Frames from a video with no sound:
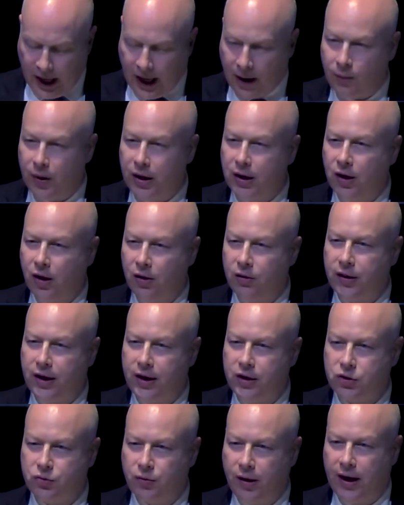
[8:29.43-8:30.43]
and we know
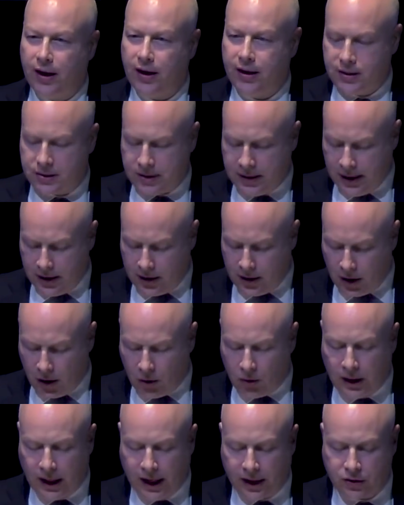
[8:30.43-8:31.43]
that Israelis need
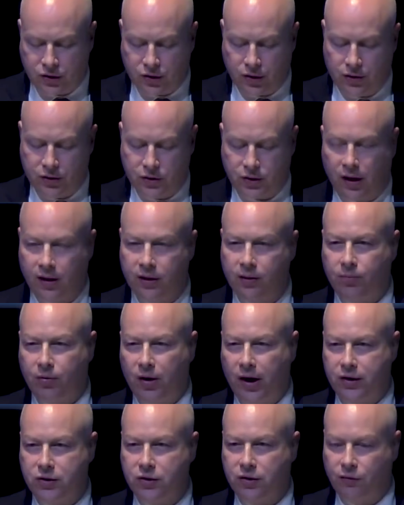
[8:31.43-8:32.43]
no lectures on the
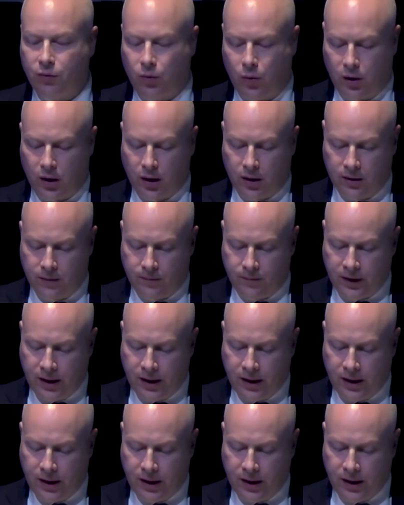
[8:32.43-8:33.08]
price of war.